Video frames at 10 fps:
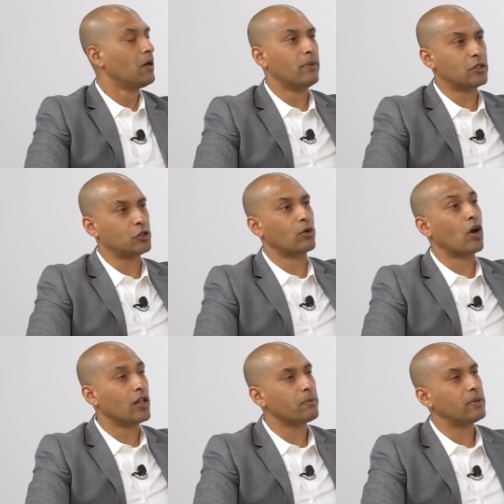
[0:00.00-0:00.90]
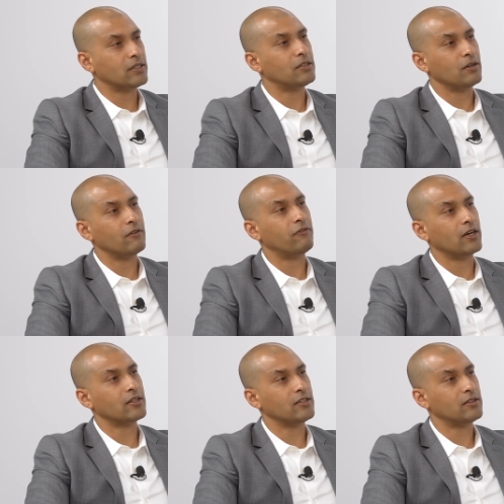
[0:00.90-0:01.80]
but so are all the business unit
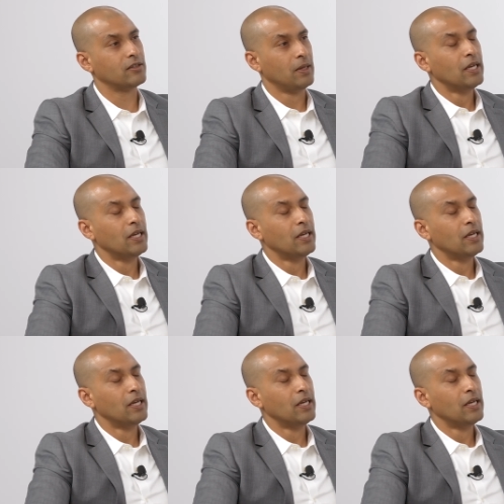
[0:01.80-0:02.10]
functions.